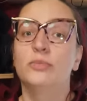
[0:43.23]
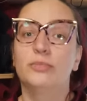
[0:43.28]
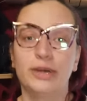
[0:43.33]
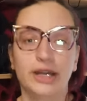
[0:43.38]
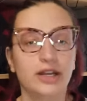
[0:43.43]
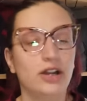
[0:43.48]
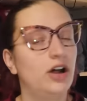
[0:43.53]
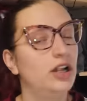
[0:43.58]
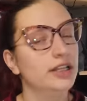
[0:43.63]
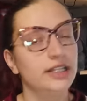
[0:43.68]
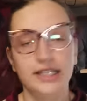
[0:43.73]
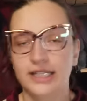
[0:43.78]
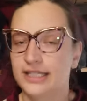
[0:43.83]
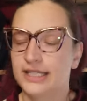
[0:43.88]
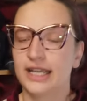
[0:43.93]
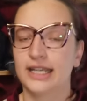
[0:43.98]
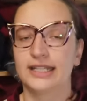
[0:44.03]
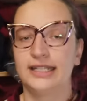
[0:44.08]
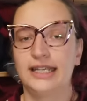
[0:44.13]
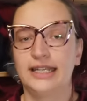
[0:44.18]
but all of these
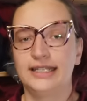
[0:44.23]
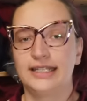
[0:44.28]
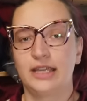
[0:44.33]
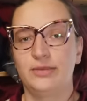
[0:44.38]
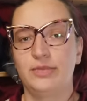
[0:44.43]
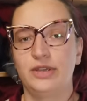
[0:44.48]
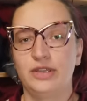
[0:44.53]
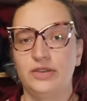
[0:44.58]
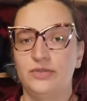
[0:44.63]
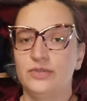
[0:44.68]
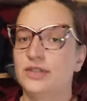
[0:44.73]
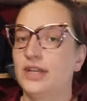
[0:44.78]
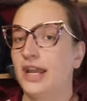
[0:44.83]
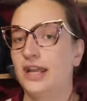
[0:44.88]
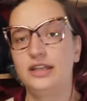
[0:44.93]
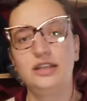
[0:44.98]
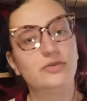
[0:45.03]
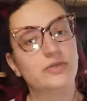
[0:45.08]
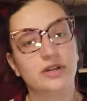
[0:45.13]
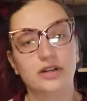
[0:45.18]
techniques can be used
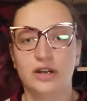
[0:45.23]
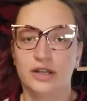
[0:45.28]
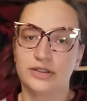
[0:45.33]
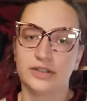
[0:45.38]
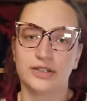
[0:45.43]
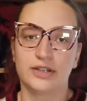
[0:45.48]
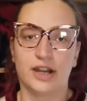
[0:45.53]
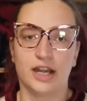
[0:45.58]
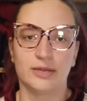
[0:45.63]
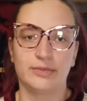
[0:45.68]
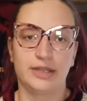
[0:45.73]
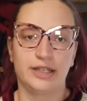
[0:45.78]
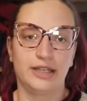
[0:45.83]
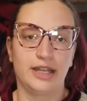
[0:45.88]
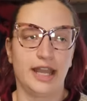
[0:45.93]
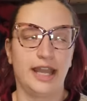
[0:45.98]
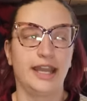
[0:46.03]
anywhere on the garment,